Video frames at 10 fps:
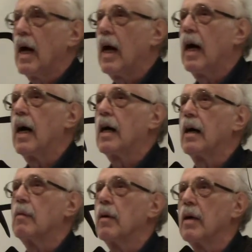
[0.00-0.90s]

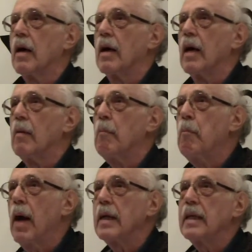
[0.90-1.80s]

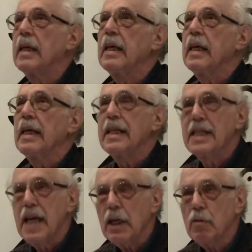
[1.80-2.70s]
but
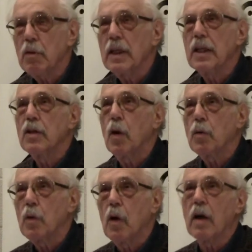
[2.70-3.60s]
generally
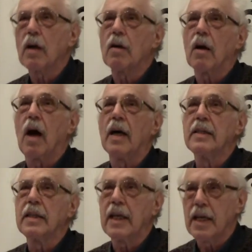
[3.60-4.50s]
no longer
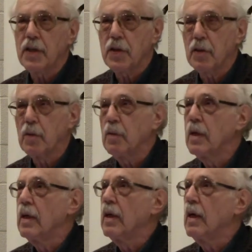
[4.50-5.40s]
on the issue
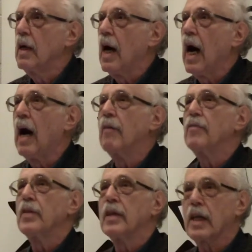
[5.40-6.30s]

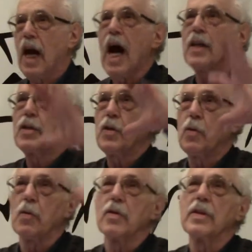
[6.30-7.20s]
of the
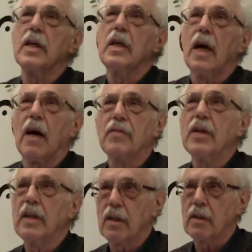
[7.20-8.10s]
contours of the
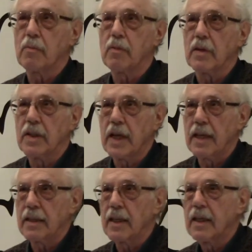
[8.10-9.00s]
neoliberal
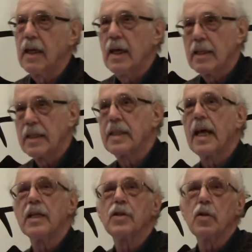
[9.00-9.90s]
agenda. The
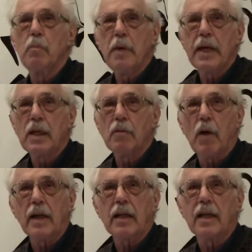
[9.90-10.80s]
state is too big,
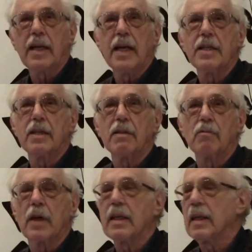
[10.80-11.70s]

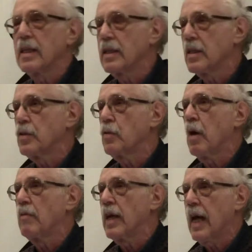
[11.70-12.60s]
regulation is too
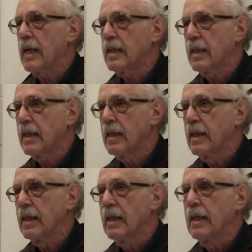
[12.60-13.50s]
heavy-handed,